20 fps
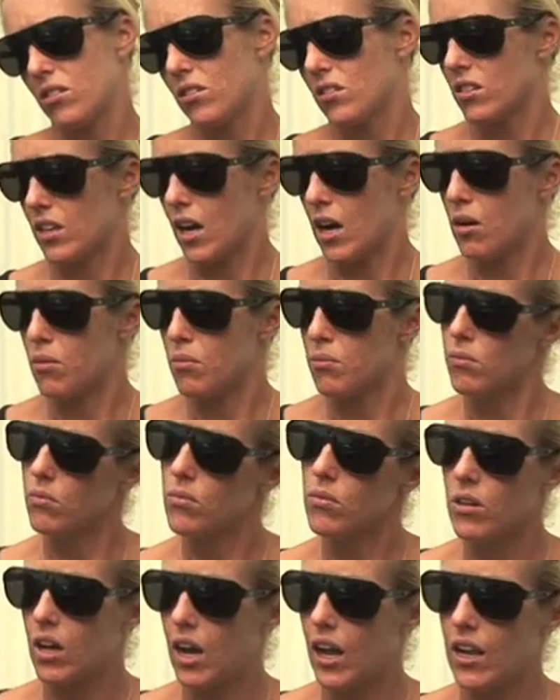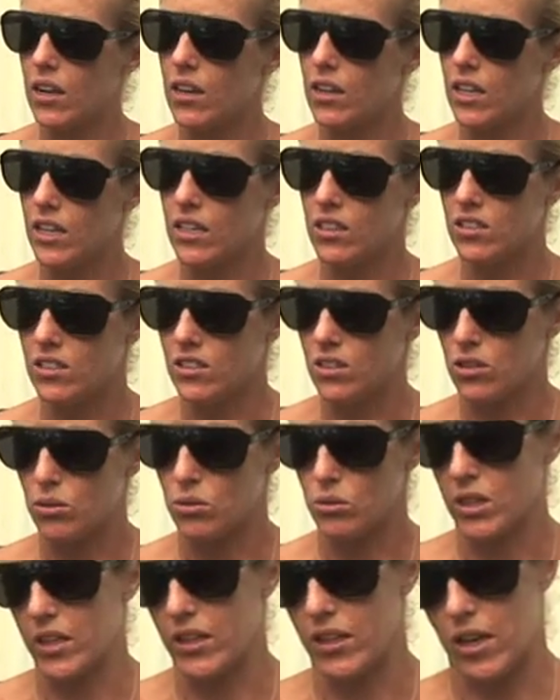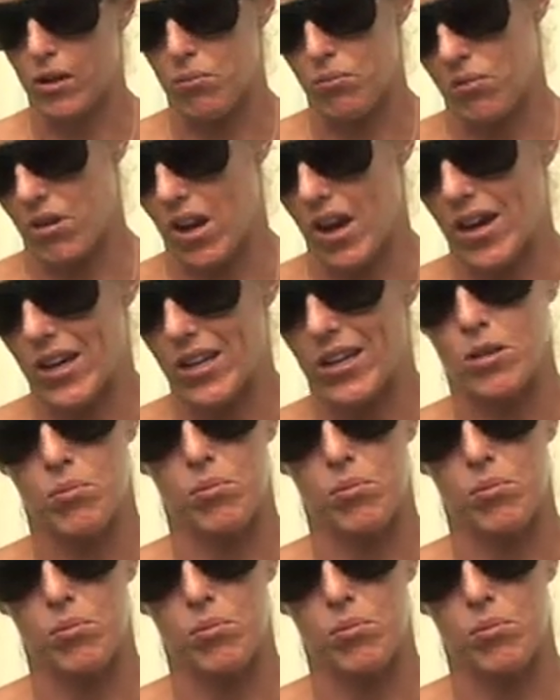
some like leashes where they break at the